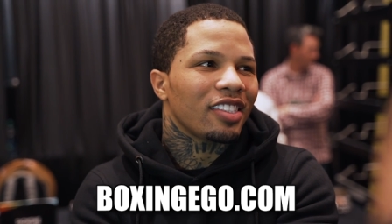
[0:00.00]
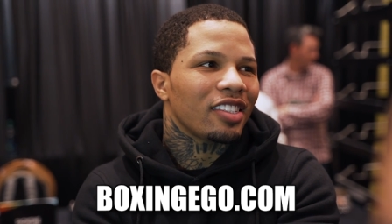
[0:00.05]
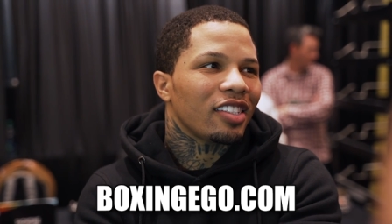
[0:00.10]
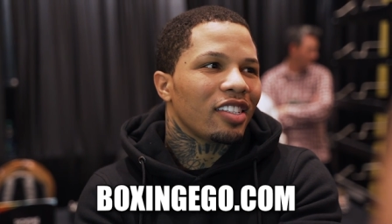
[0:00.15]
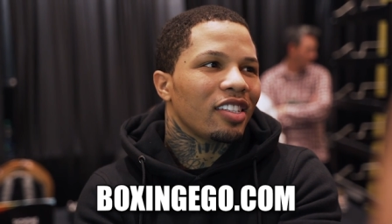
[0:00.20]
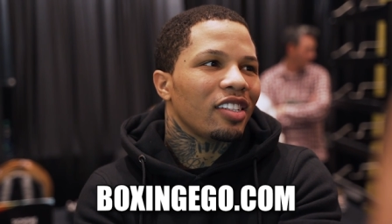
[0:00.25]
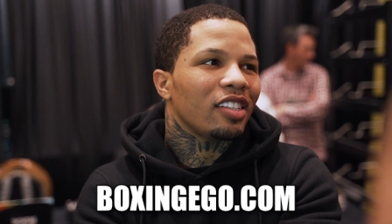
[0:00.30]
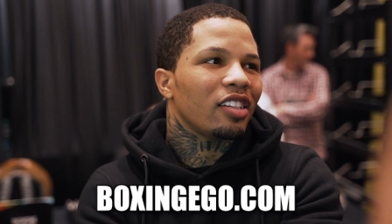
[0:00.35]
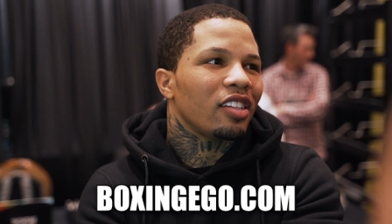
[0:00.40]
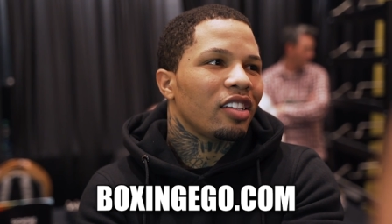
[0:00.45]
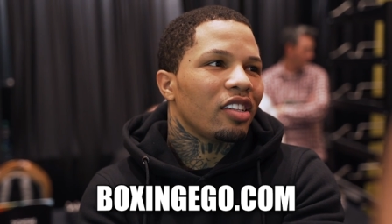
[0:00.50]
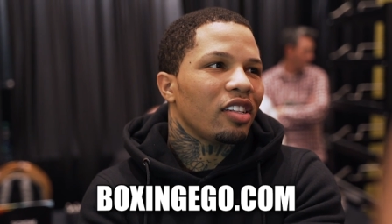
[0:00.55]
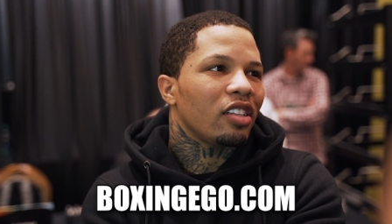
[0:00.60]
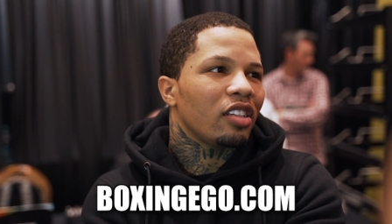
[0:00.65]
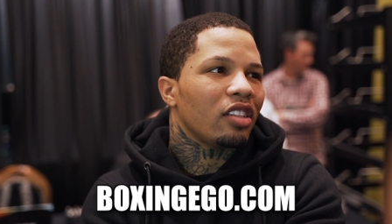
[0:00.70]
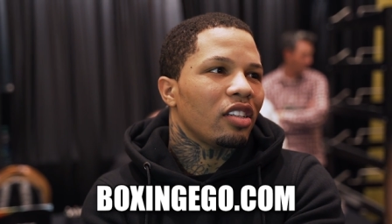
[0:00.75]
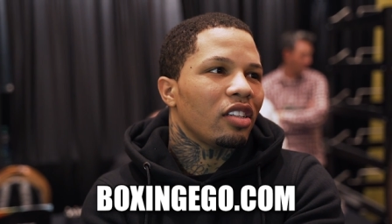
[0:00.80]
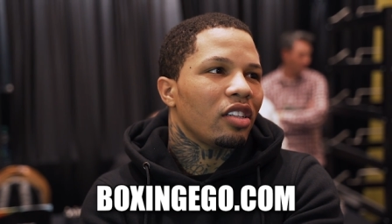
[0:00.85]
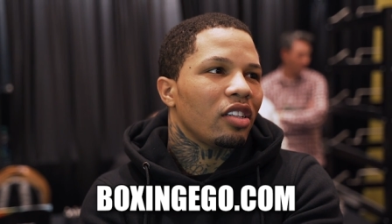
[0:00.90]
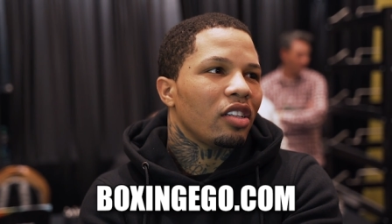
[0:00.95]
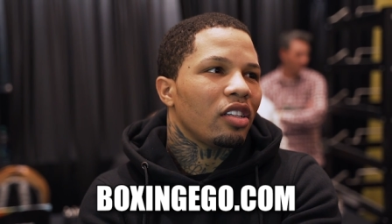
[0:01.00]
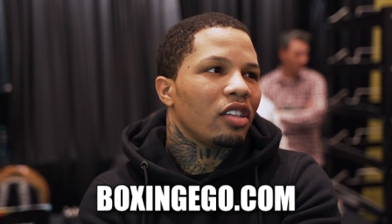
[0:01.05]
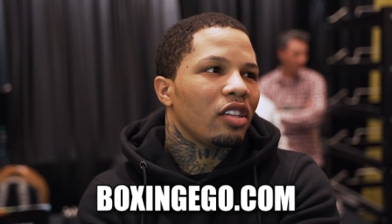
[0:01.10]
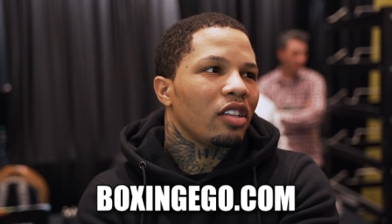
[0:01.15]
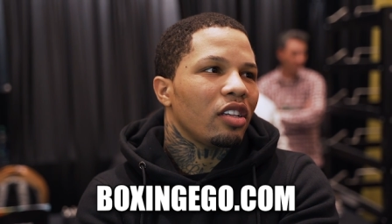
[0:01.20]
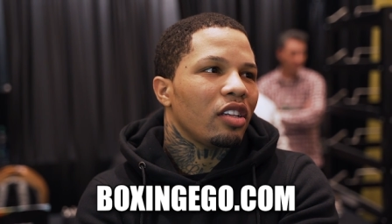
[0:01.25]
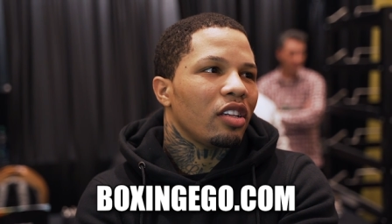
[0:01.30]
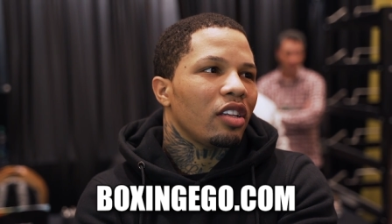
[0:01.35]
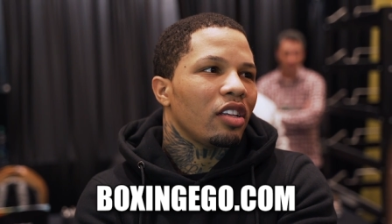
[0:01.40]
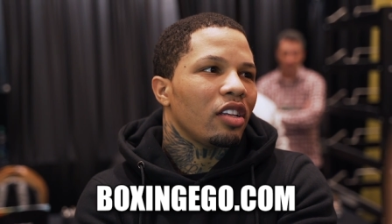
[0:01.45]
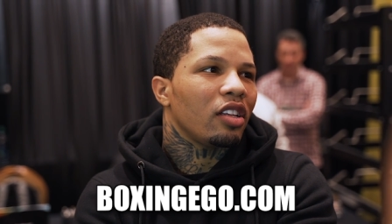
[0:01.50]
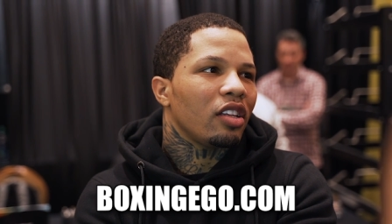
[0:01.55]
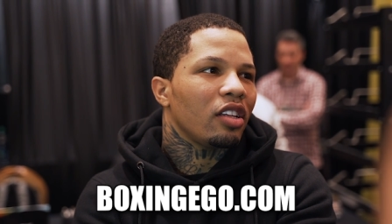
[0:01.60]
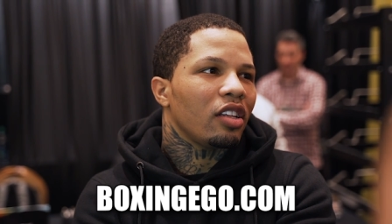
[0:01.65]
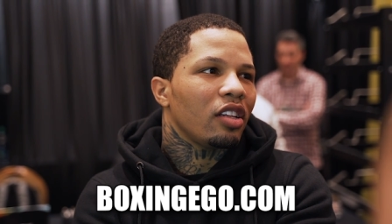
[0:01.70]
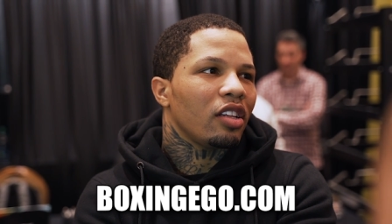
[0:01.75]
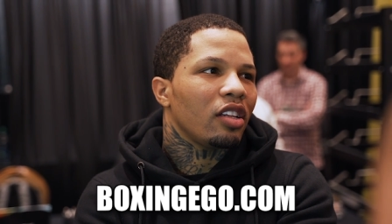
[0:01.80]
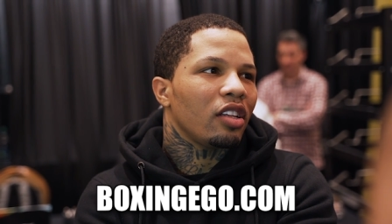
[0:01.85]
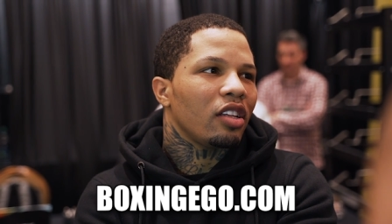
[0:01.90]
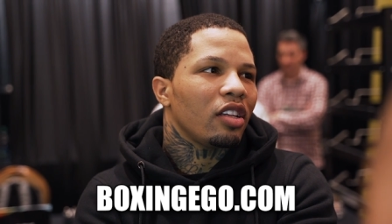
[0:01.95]
He was landing some
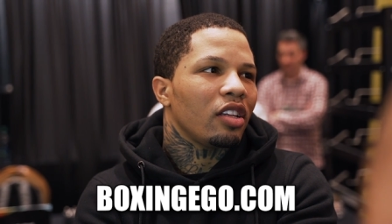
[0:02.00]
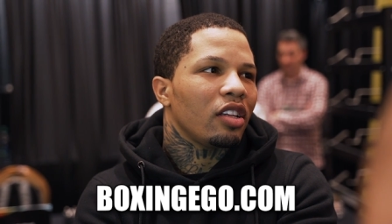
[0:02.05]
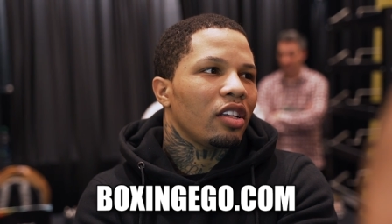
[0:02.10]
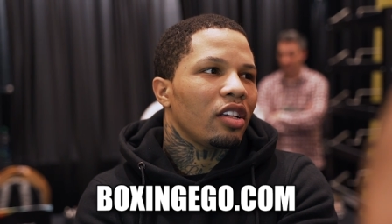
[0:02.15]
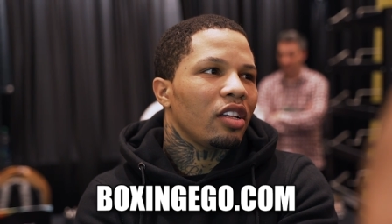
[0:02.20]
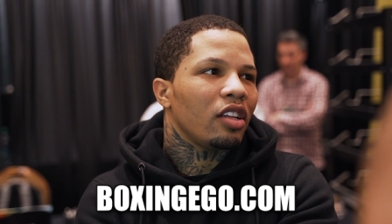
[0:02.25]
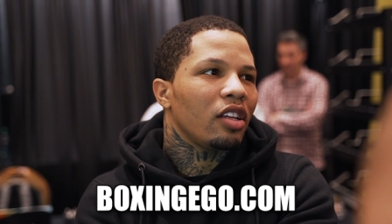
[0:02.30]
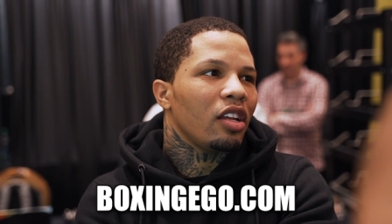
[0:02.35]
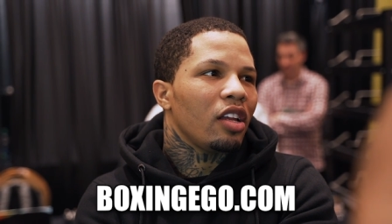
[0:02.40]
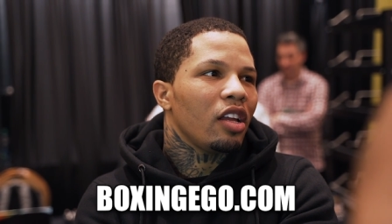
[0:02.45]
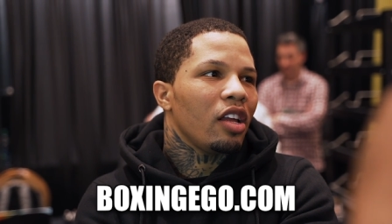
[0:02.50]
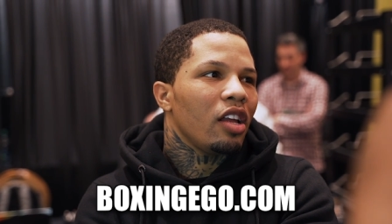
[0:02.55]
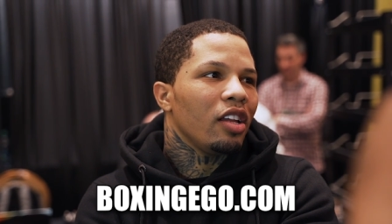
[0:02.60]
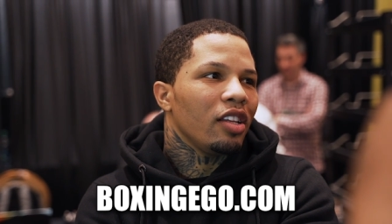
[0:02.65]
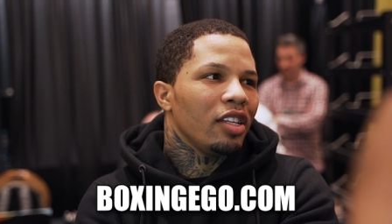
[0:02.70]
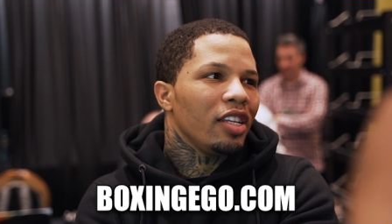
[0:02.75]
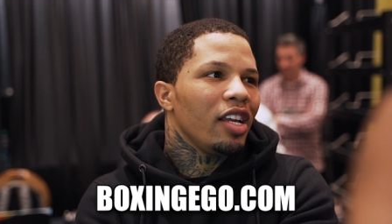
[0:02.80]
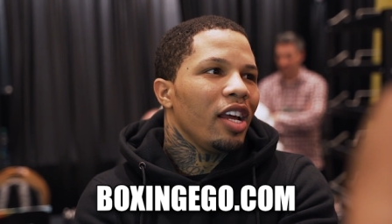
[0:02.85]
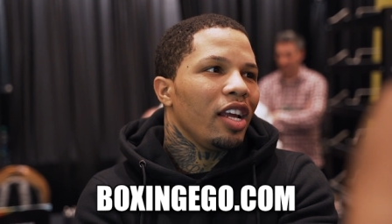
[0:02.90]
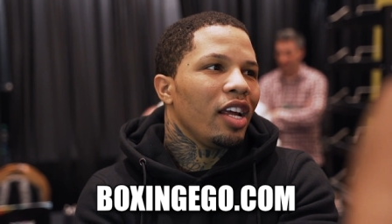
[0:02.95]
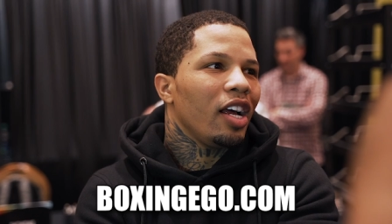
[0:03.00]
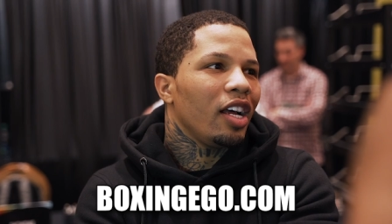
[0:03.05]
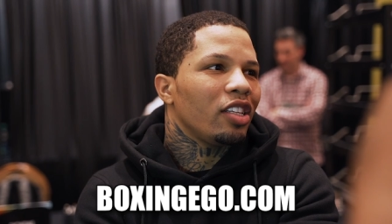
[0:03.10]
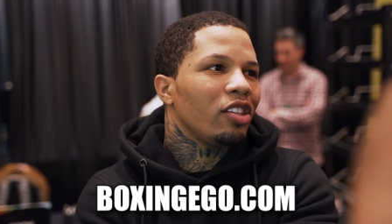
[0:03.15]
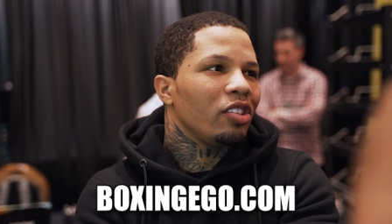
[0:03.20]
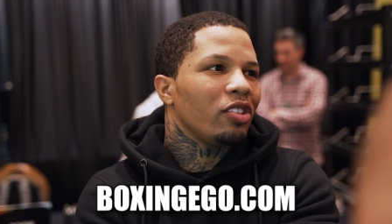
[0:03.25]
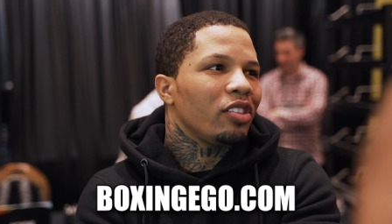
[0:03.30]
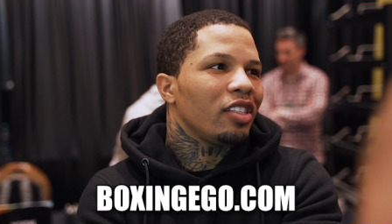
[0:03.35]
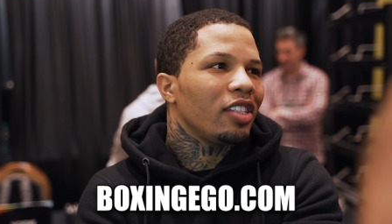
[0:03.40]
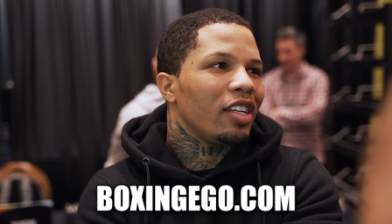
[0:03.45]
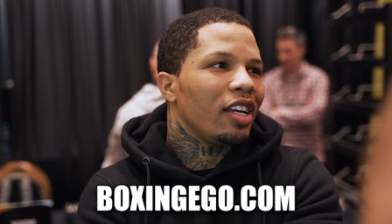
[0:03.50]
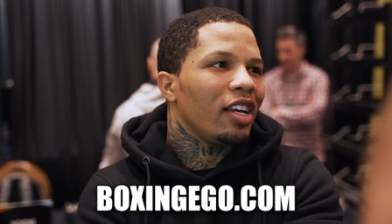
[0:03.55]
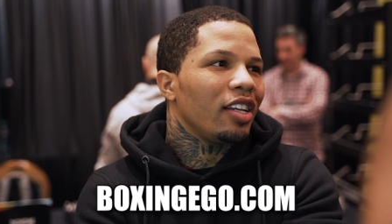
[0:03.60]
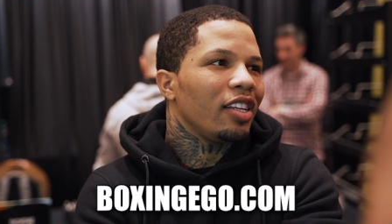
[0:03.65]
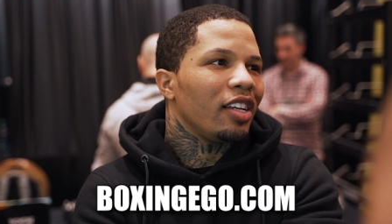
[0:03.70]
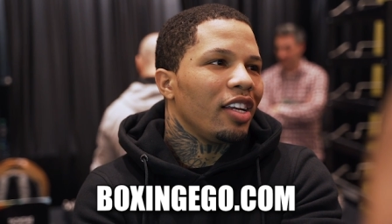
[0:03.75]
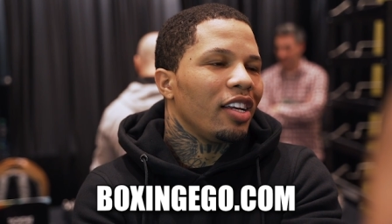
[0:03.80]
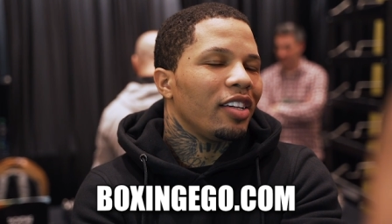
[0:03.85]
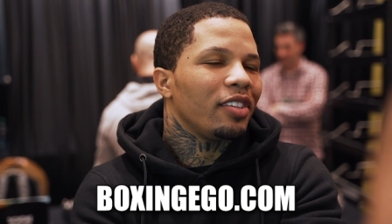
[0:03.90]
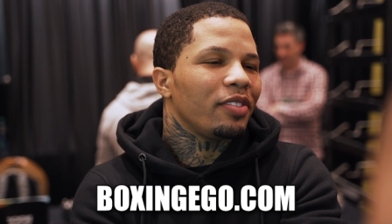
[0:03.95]
mean, malicious shots. This is what I
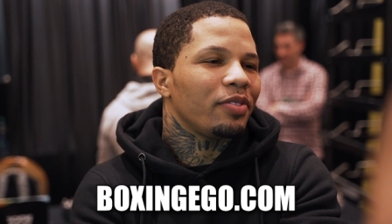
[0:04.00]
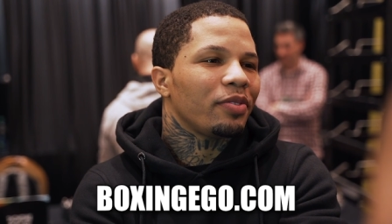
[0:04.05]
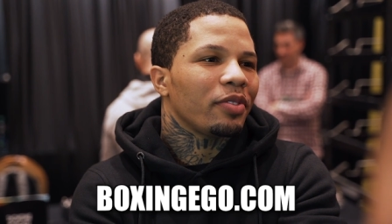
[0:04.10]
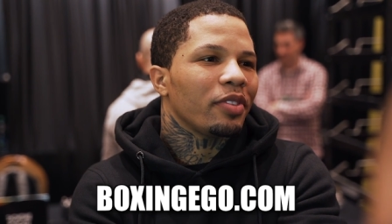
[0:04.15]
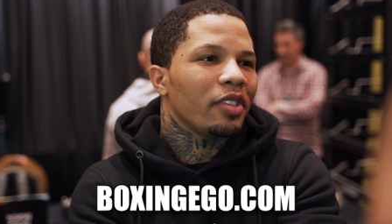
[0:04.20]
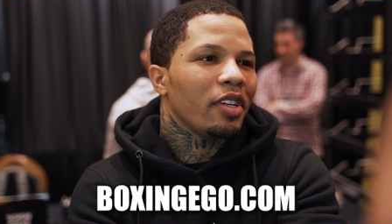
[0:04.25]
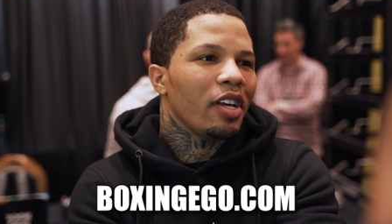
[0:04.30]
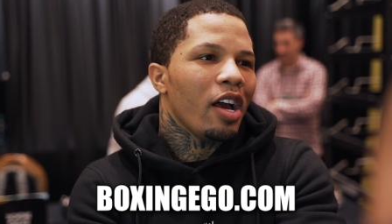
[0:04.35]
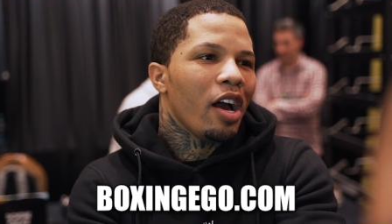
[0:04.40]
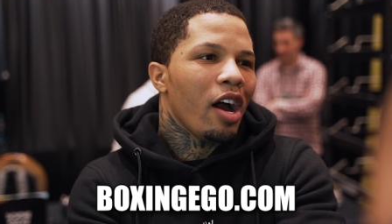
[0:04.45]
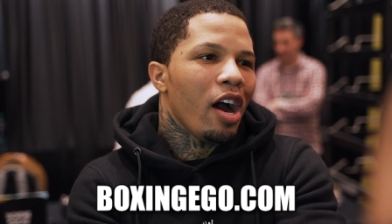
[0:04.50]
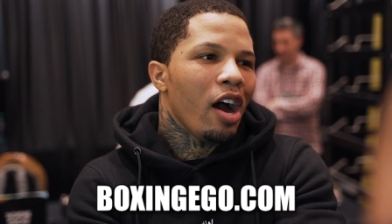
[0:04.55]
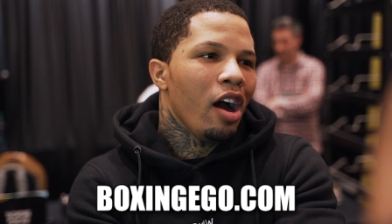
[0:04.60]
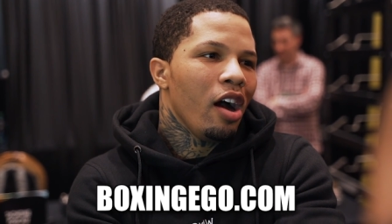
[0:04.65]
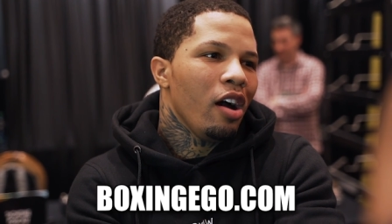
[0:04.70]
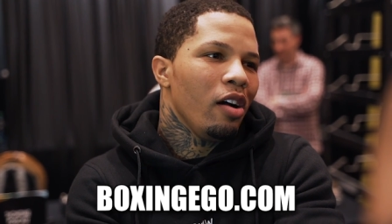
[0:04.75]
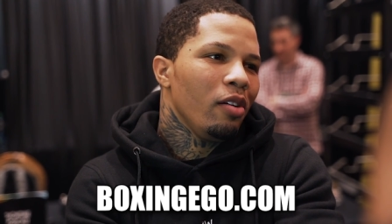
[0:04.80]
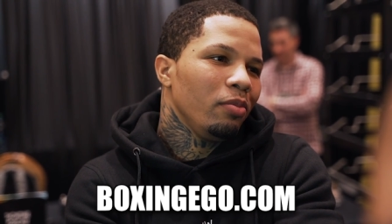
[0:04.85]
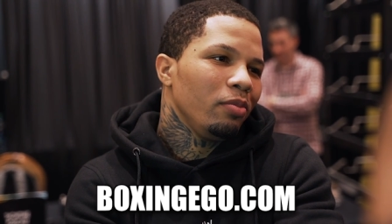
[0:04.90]
like about Tank, man.